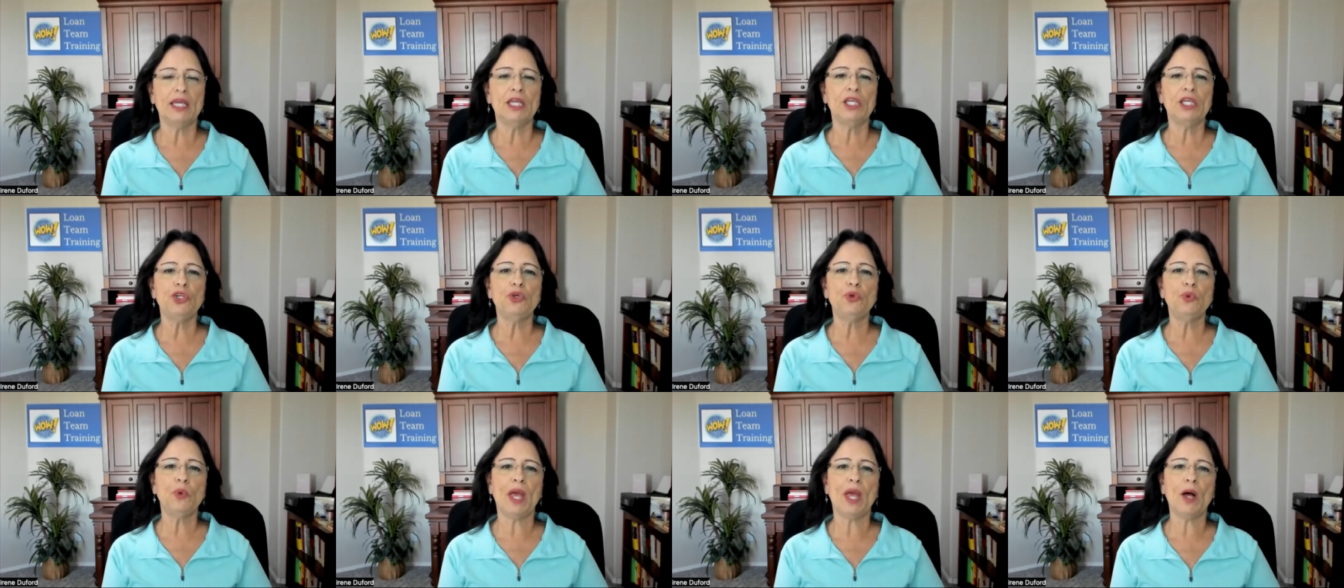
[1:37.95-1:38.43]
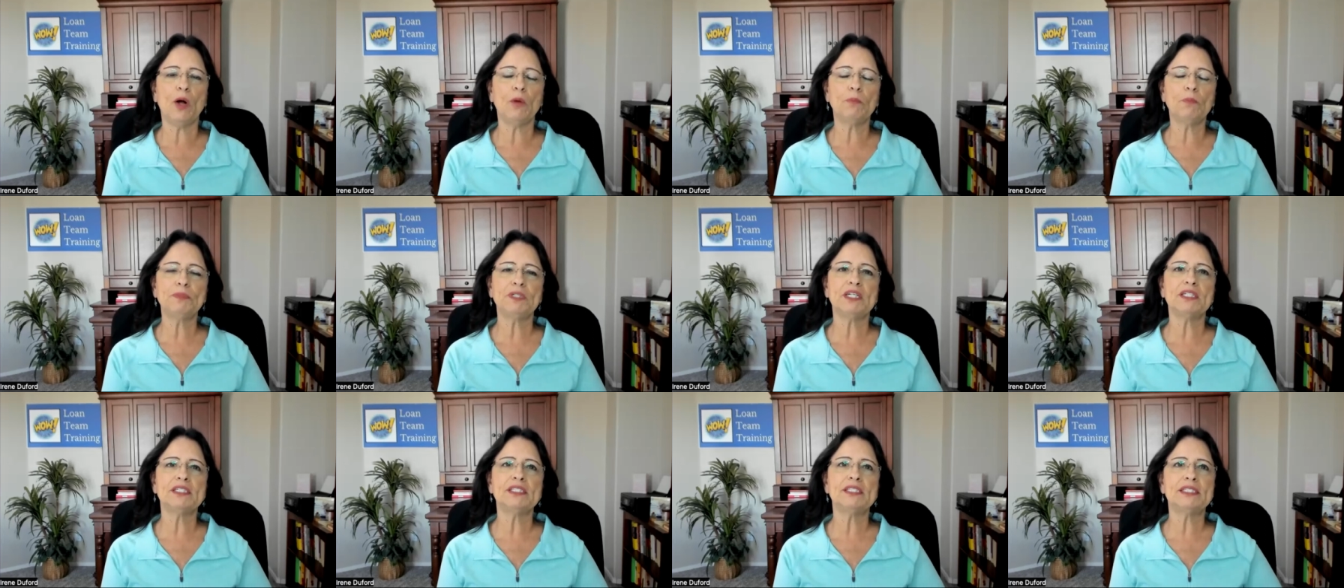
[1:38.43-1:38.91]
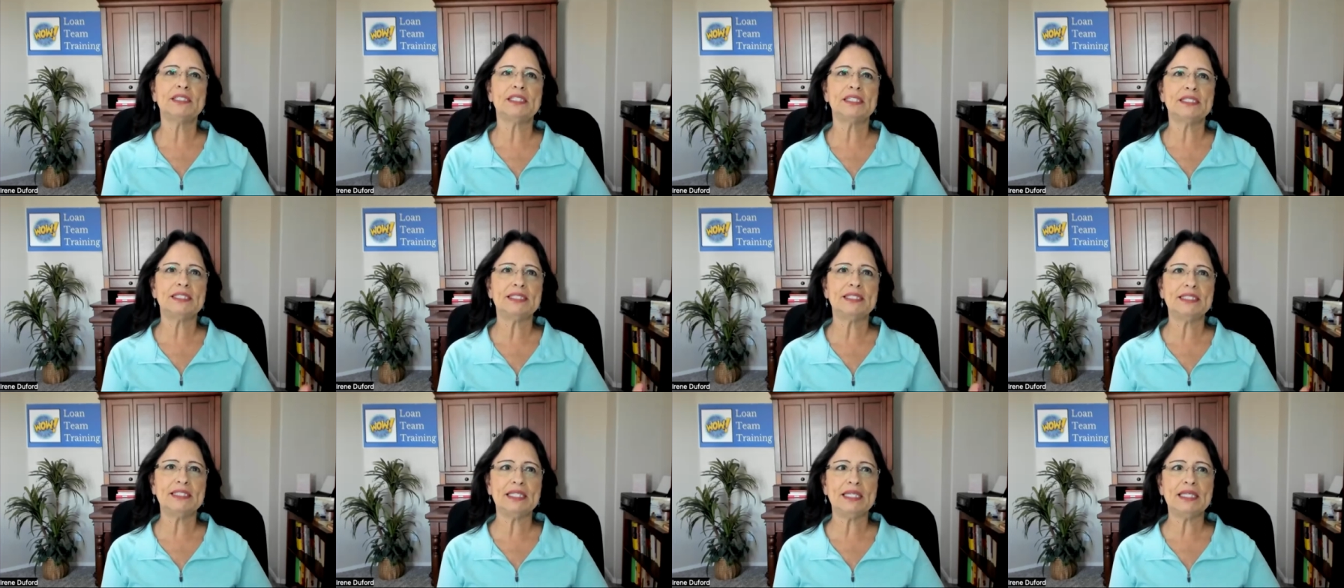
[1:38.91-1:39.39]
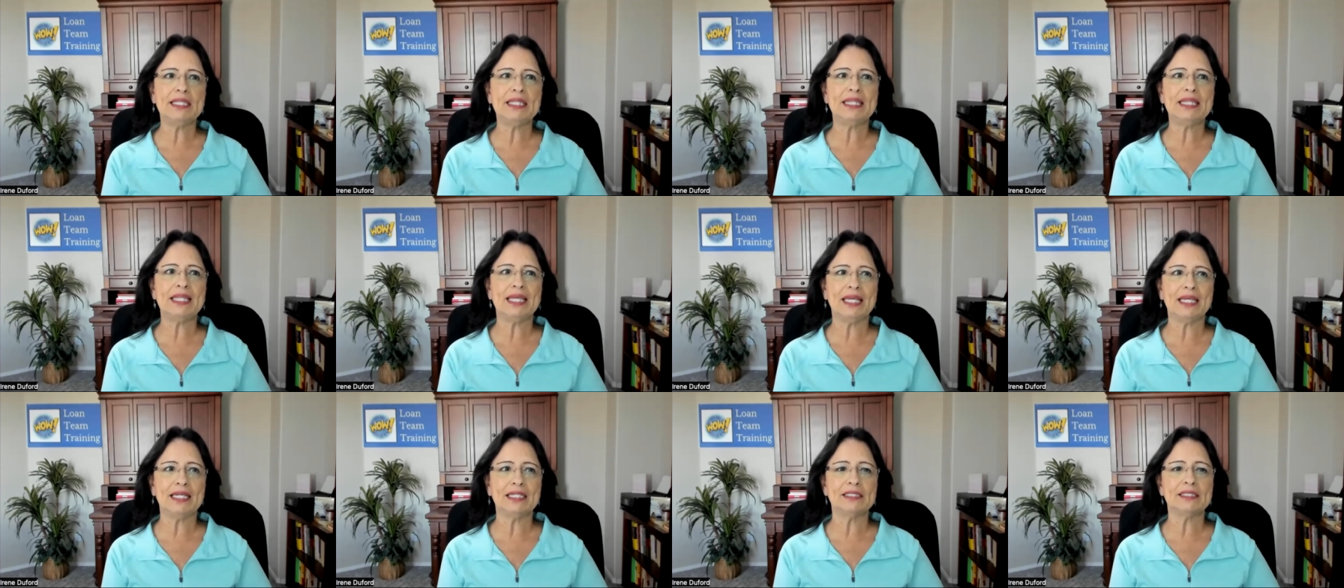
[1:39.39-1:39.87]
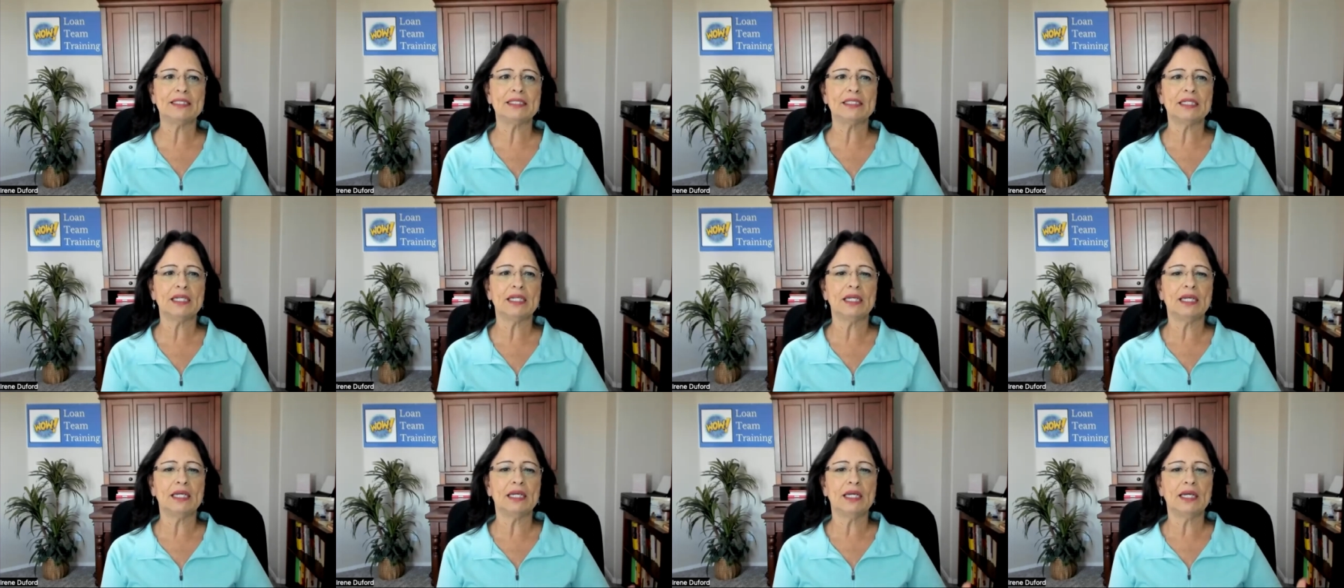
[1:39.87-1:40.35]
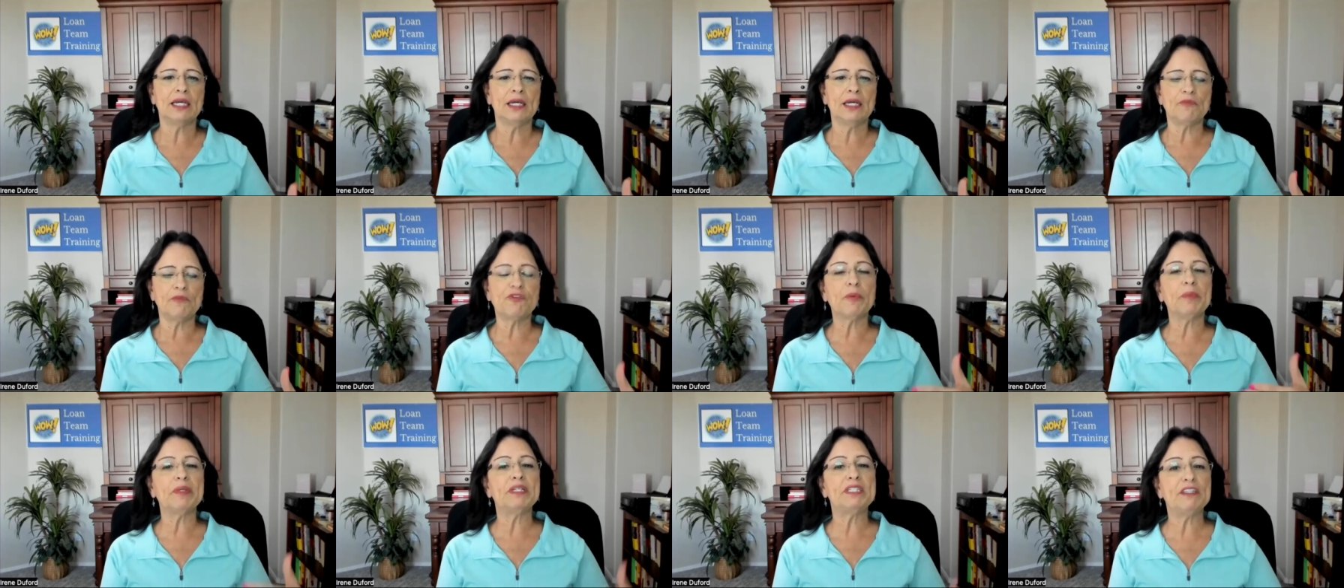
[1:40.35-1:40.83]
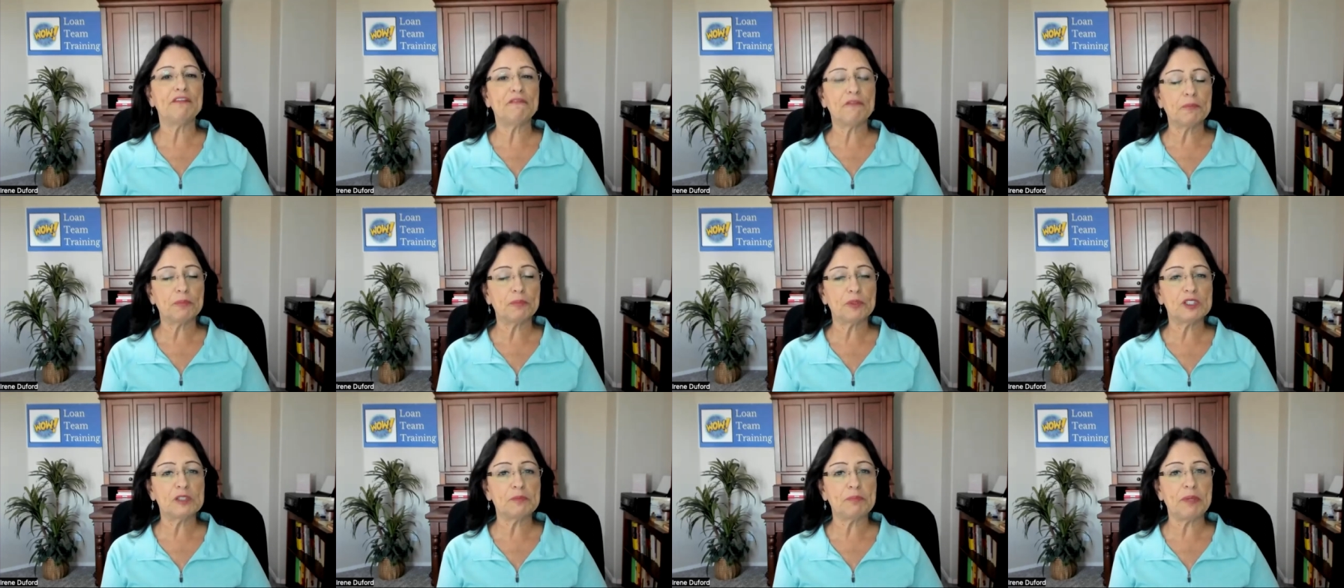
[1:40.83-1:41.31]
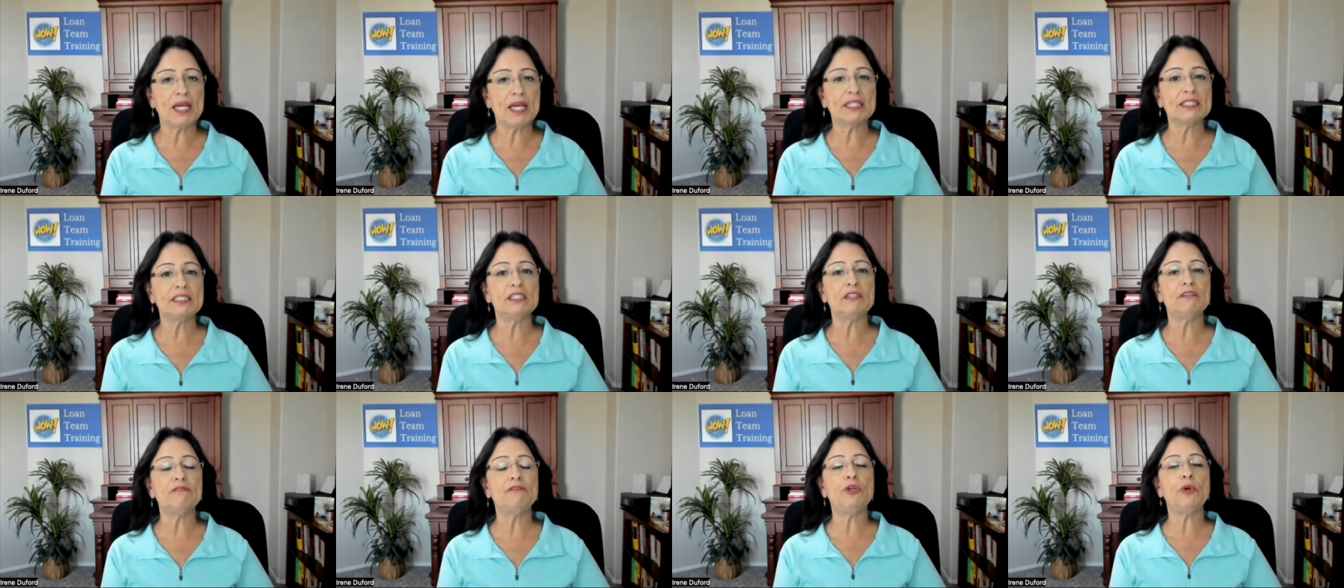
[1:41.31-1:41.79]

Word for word: You helped us to see things from a different perspective.